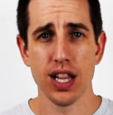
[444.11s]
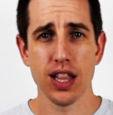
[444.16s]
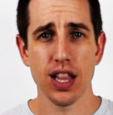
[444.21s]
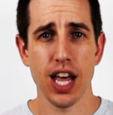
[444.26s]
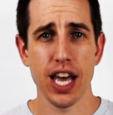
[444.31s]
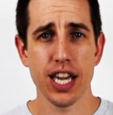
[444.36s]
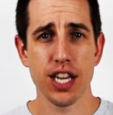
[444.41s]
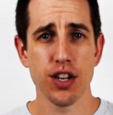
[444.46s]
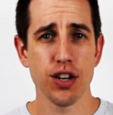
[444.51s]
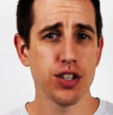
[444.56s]

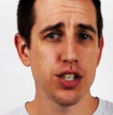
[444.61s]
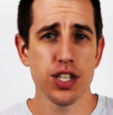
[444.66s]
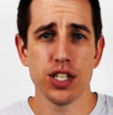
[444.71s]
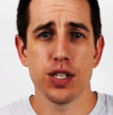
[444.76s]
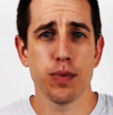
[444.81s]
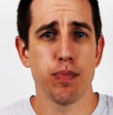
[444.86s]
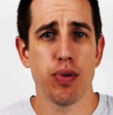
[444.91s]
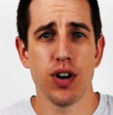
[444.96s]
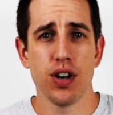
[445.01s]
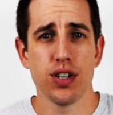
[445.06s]
Like you're
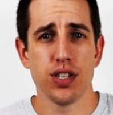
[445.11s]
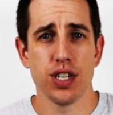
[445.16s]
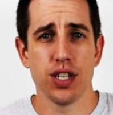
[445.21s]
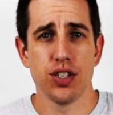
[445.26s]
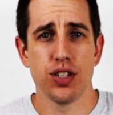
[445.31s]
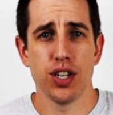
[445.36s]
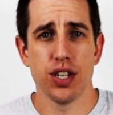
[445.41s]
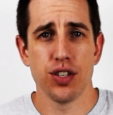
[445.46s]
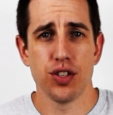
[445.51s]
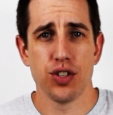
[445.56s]
just a
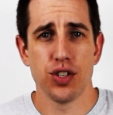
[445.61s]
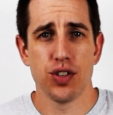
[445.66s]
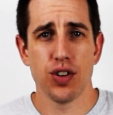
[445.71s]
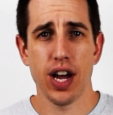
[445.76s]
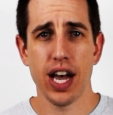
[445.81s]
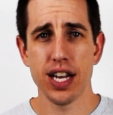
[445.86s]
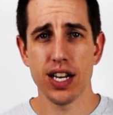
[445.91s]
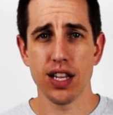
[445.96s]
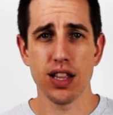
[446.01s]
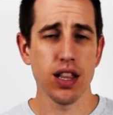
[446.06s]
person just
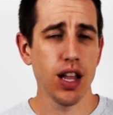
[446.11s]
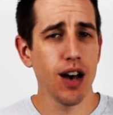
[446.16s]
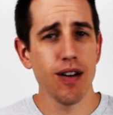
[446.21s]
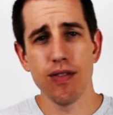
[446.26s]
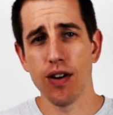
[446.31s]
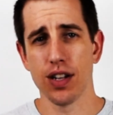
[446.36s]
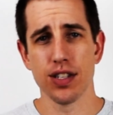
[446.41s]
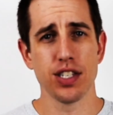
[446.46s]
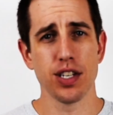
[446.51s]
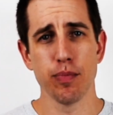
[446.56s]
trying to
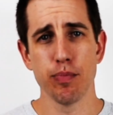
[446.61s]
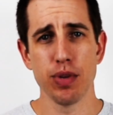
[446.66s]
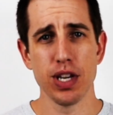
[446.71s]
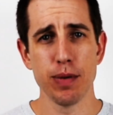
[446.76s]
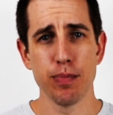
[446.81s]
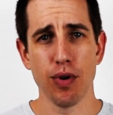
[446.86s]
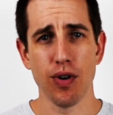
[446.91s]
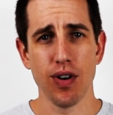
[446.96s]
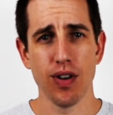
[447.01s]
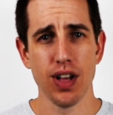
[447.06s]
love on some
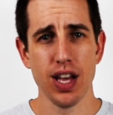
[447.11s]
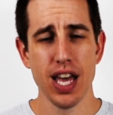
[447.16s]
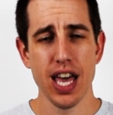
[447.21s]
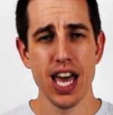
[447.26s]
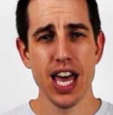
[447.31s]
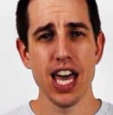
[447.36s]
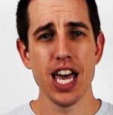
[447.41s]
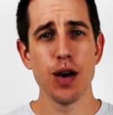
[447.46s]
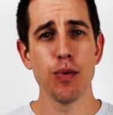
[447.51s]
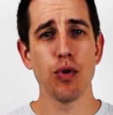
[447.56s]
people.
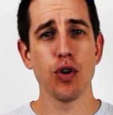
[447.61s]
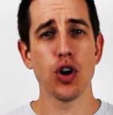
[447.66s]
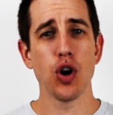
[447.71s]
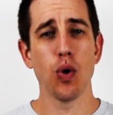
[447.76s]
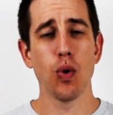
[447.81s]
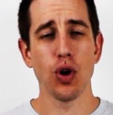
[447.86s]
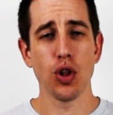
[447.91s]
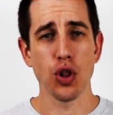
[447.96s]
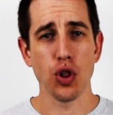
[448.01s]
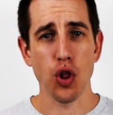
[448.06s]
It will
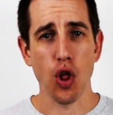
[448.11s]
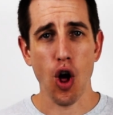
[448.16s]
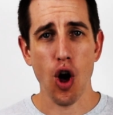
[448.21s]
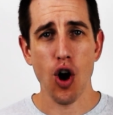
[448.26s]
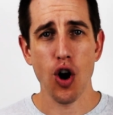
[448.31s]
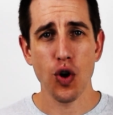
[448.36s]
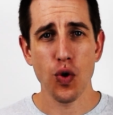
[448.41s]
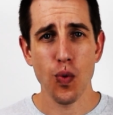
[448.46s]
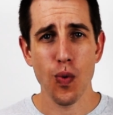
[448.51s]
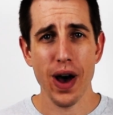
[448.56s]
go a
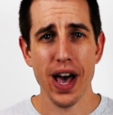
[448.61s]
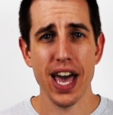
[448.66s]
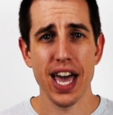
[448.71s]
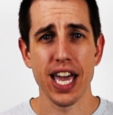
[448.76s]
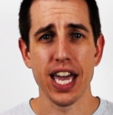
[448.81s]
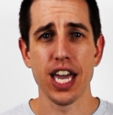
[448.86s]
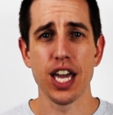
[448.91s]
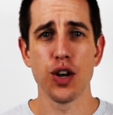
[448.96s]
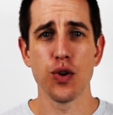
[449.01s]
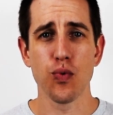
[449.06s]
long
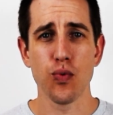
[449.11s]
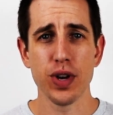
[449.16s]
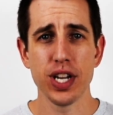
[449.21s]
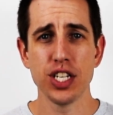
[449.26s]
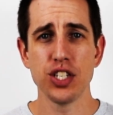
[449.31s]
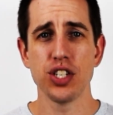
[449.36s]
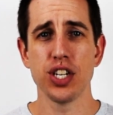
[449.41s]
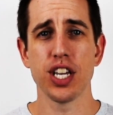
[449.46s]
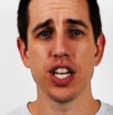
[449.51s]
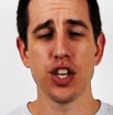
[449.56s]
way in
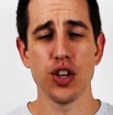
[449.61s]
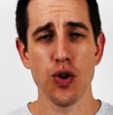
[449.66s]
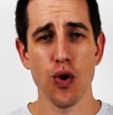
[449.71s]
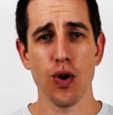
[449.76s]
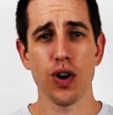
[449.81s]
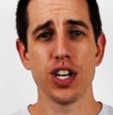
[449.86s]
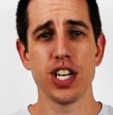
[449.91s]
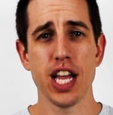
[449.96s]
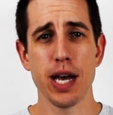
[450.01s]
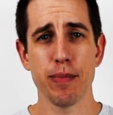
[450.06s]
reaching
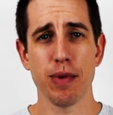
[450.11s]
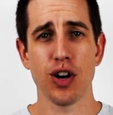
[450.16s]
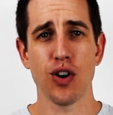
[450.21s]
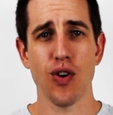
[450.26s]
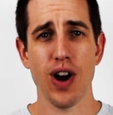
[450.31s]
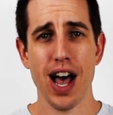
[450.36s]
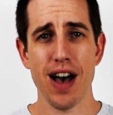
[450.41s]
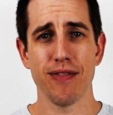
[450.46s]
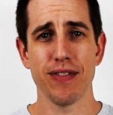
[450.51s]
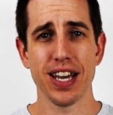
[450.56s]
your
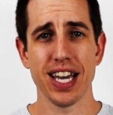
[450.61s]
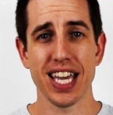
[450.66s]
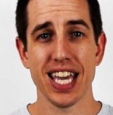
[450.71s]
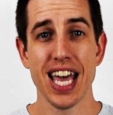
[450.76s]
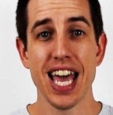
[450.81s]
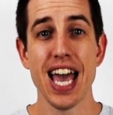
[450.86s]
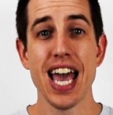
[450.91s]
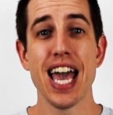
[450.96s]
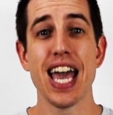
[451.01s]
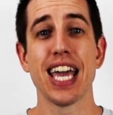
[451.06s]

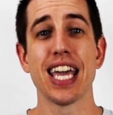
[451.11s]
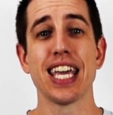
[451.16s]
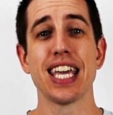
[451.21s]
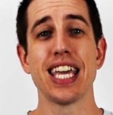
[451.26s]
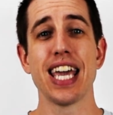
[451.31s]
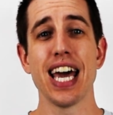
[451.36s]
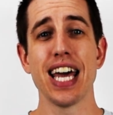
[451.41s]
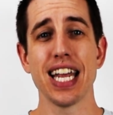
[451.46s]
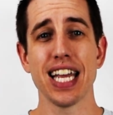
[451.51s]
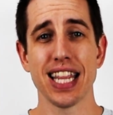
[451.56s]
demographic and
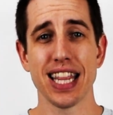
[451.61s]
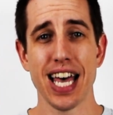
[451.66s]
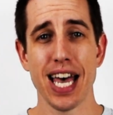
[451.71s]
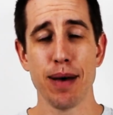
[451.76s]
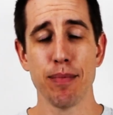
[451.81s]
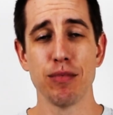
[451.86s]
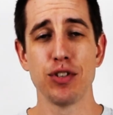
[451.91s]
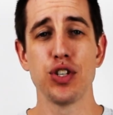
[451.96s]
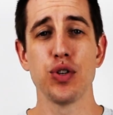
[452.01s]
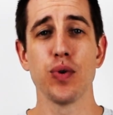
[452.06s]
getting
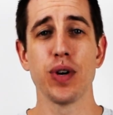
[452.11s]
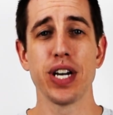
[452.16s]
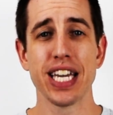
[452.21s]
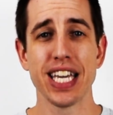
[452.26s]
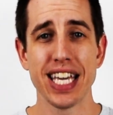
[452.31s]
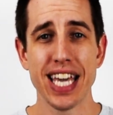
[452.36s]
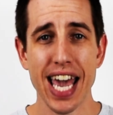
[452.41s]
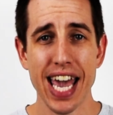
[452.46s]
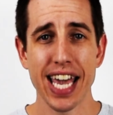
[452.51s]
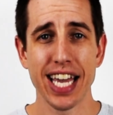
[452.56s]
them to
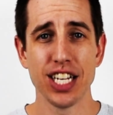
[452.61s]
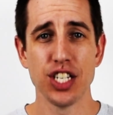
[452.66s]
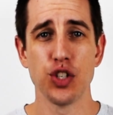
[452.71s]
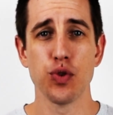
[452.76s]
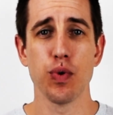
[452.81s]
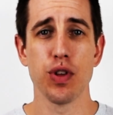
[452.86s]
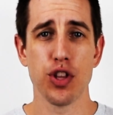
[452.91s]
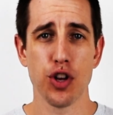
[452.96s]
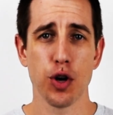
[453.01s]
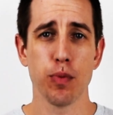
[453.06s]

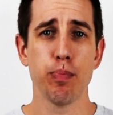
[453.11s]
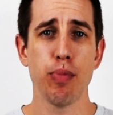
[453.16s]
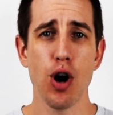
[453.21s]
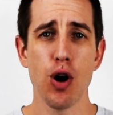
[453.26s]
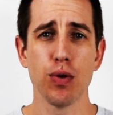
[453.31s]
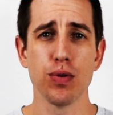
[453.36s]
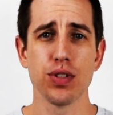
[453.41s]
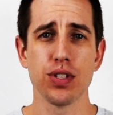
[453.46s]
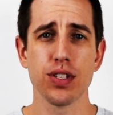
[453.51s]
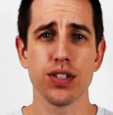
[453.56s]
engage with your
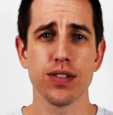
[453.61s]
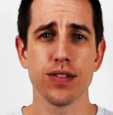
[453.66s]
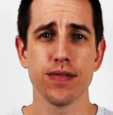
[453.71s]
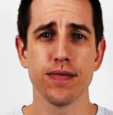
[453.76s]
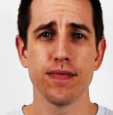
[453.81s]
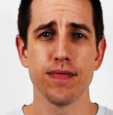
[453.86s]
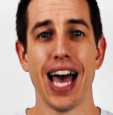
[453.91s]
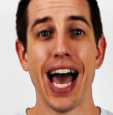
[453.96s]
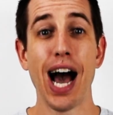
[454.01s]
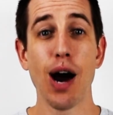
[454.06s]
posts.
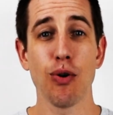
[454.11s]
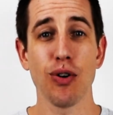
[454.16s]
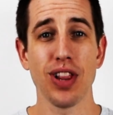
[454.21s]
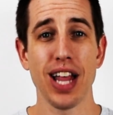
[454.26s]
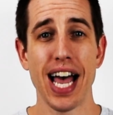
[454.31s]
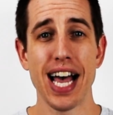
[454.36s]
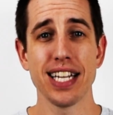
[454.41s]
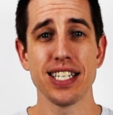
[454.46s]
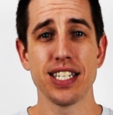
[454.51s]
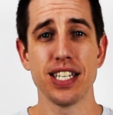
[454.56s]
Our
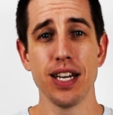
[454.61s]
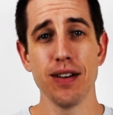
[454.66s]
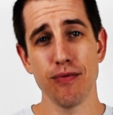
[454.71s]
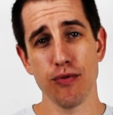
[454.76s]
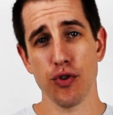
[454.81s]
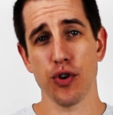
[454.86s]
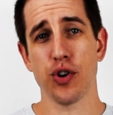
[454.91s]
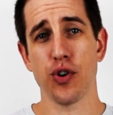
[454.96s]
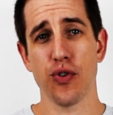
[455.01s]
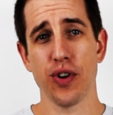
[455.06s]
last tip
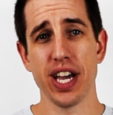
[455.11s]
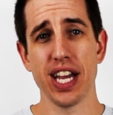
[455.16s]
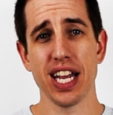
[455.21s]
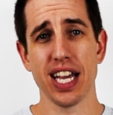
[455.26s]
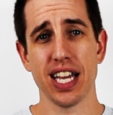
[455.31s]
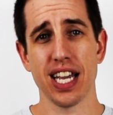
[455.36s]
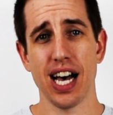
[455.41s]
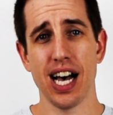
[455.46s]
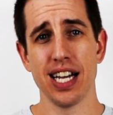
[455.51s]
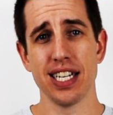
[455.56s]
for
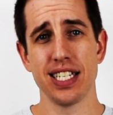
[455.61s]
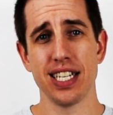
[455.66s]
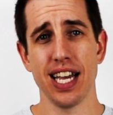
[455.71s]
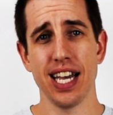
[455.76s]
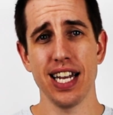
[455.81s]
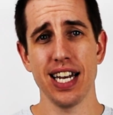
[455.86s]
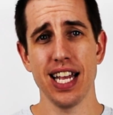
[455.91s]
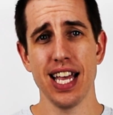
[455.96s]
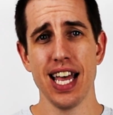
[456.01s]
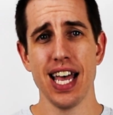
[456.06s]
creating
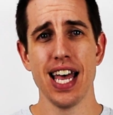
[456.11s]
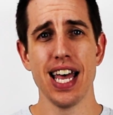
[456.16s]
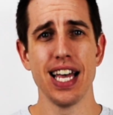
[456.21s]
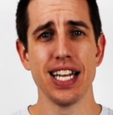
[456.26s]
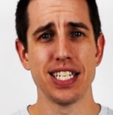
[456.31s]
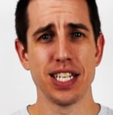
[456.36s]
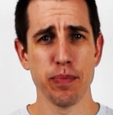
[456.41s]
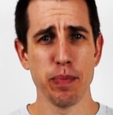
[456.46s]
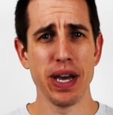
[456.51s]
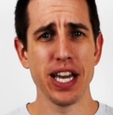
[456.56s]
content
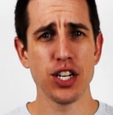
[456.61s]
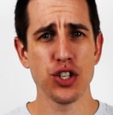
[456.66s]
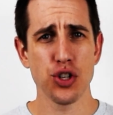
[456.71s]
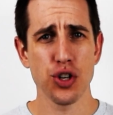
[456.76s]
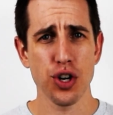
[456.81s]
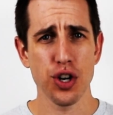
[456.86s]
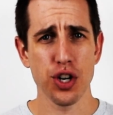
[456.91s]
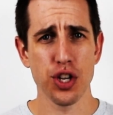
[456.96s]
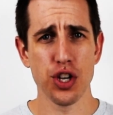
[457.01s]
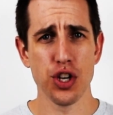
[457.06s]
is to make
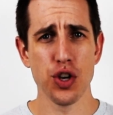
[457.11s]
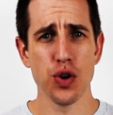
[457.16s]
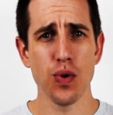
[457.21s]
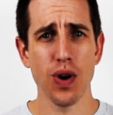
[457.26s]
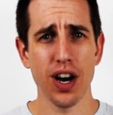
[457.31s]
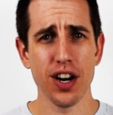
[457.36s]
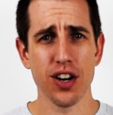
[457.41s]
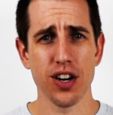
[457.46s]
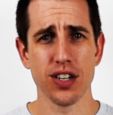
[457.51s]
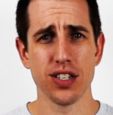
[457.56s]
sure
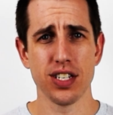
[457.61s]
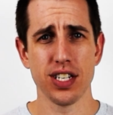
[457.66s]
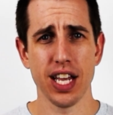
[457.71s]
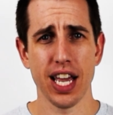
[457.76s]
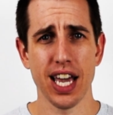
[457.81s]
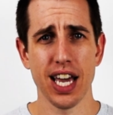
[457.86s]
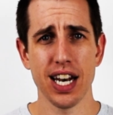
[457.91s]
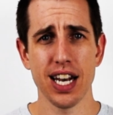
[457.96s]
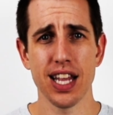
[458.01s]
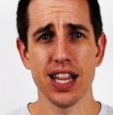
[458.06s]
you
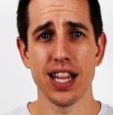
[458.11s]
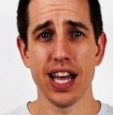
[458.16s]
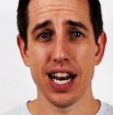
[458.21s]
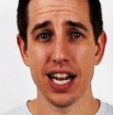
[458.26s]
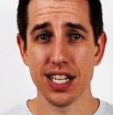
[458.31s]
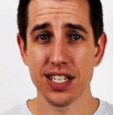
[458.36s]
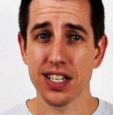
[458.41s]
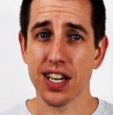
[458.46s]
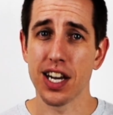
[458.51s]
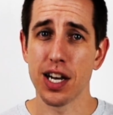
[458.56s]
understand that
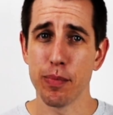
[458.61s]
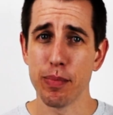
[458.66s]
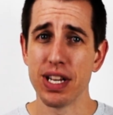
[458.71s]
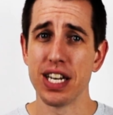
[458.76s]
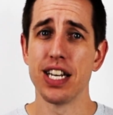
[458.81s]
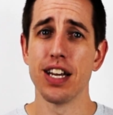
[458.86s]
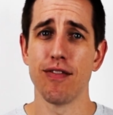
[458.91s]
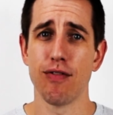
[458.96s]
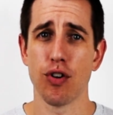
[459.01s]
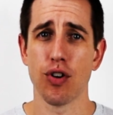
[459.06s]
it's going to be
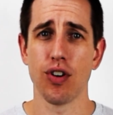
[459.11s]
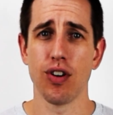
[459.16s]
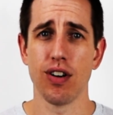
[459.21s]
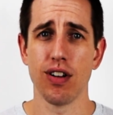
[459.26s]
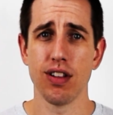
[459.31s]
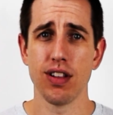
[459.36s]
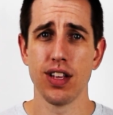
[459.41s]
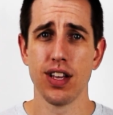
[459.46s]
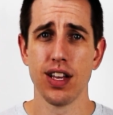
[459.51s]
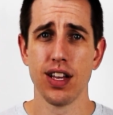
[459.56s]

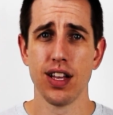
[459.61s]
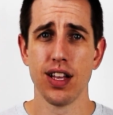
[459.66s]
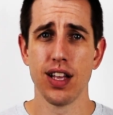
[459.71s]
difficult.